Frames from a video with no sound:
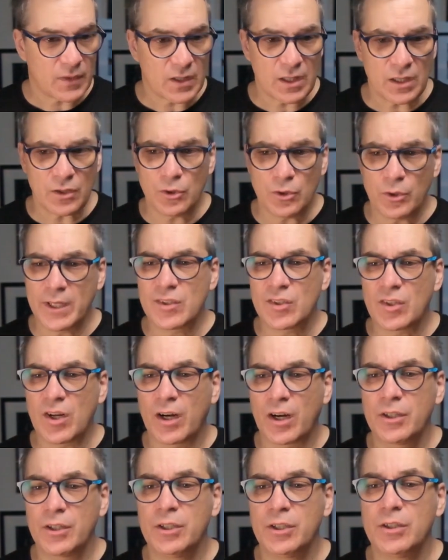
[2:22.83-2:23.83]
To get
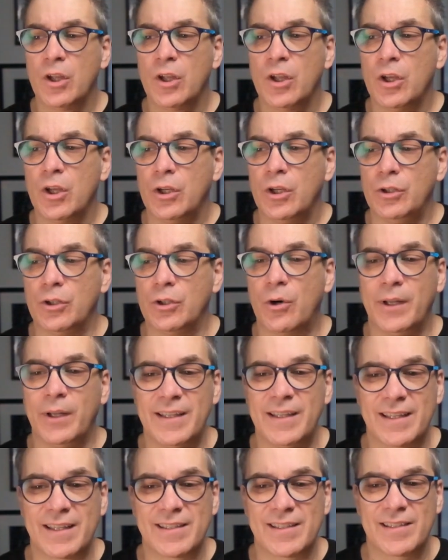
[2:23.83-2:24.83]
started, you go in
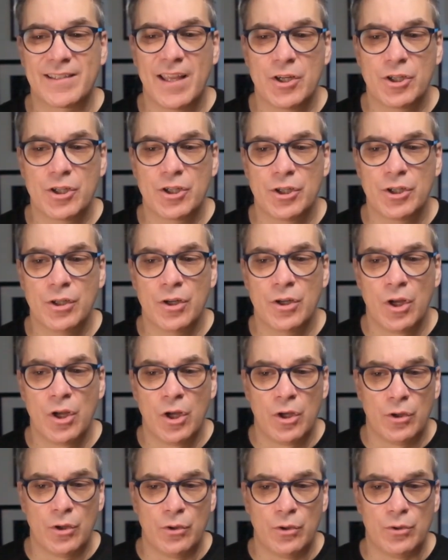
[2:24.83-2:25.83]
the extension,
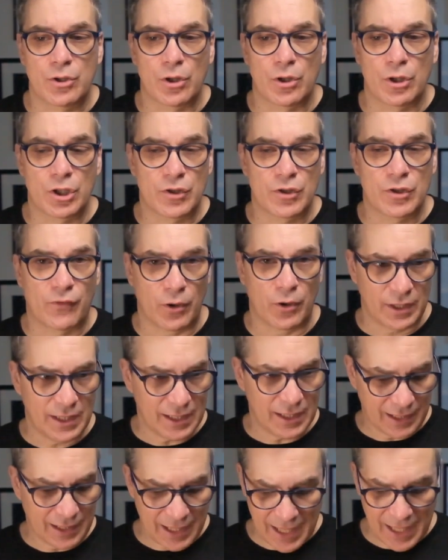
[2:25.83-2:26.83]
you search for
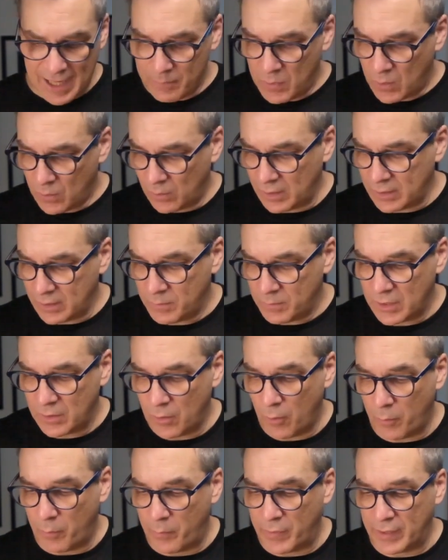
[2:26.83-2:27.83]
GitLab. Oh, let me
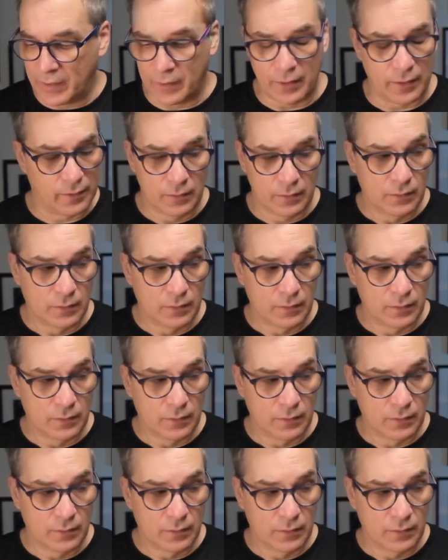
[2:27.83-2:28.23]
go bigger